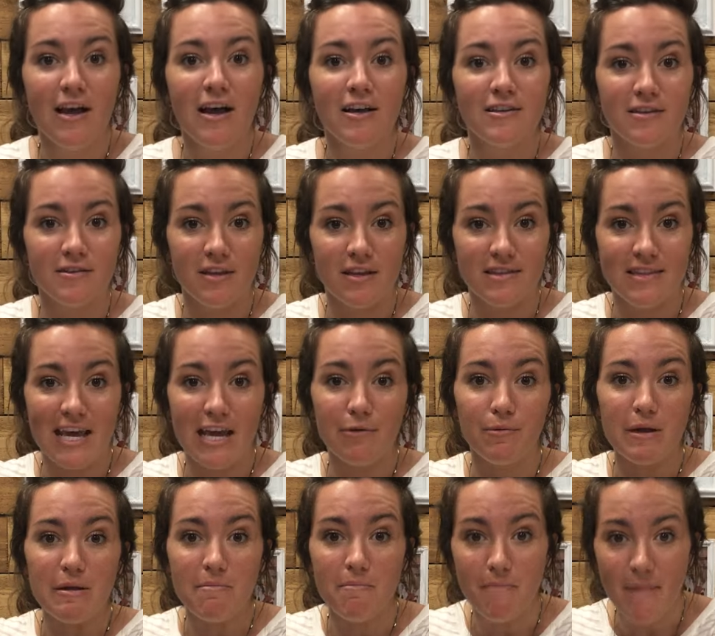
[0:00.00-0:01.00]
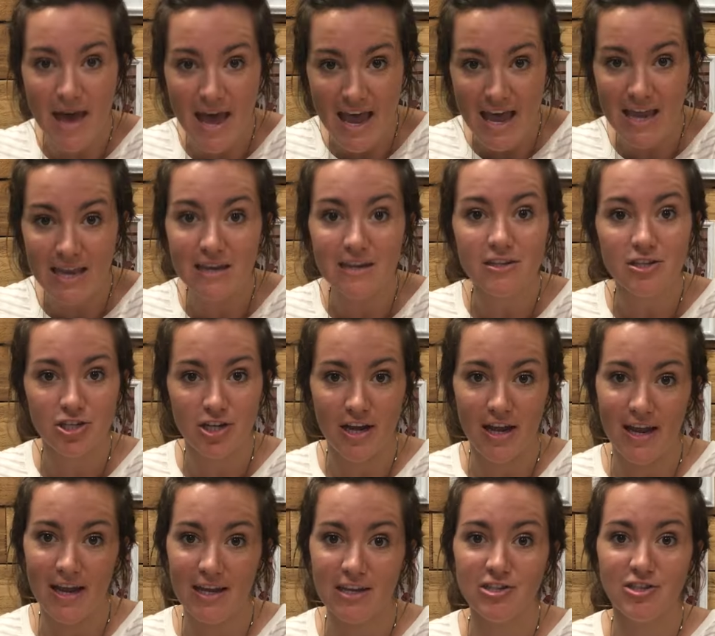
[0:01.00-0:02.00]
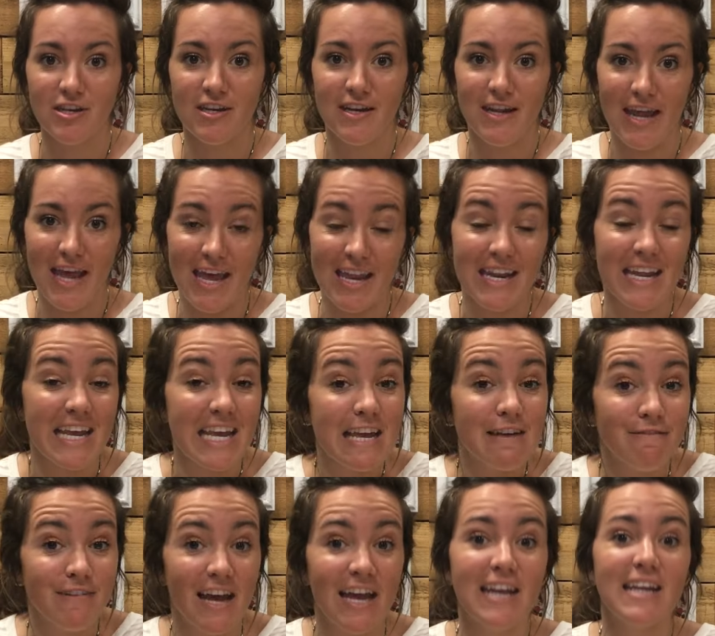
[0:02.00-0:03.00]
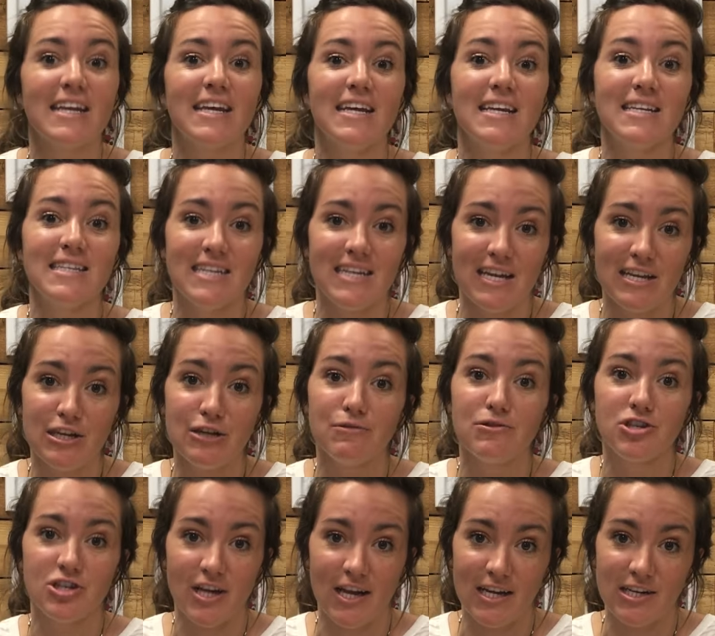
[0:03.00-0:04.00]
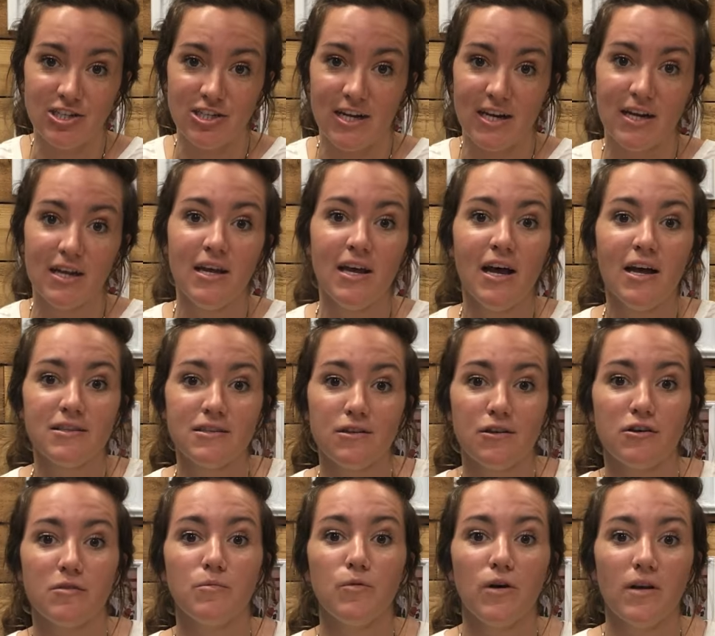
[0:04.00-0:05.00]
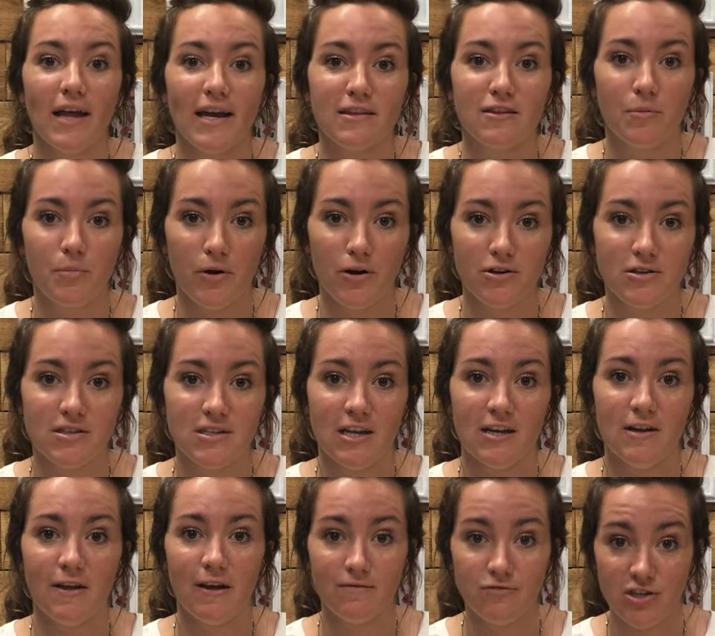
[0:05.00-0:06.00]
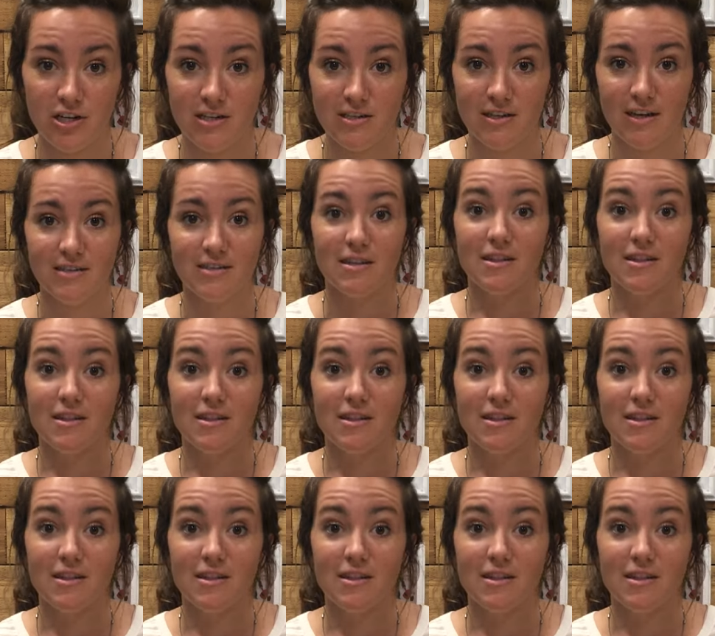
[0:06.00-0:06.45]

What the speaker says: so that they remain changed and even continue changing to look more like the person of Jesus.